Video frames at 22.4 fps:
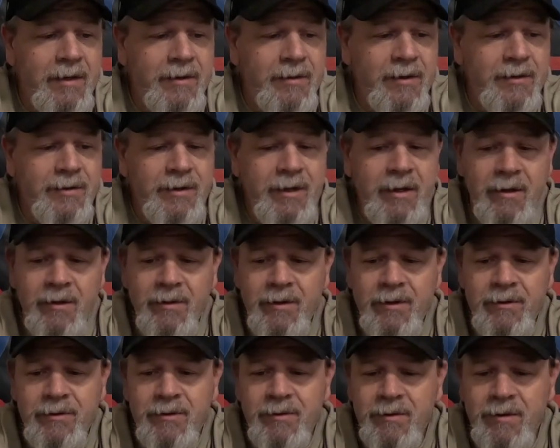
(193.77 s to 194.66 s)

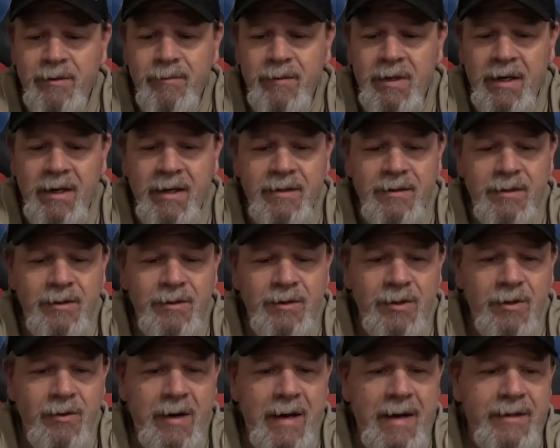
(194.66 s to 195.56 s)
There's some nicks and
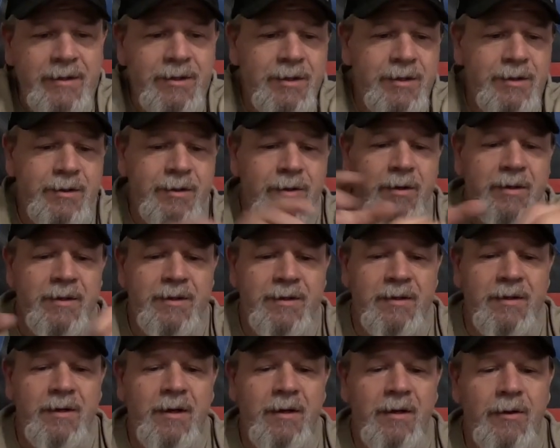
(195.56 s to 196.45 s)
scratches you can
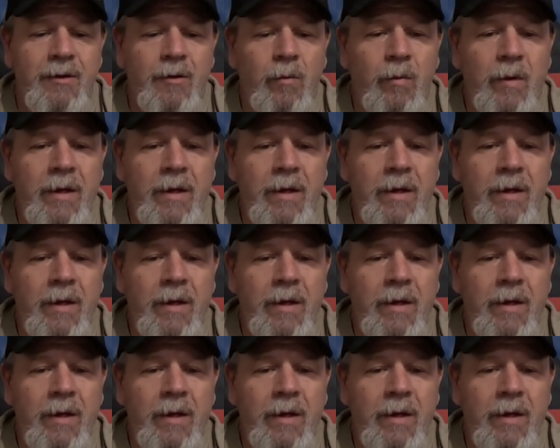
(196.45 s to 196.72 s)
see on the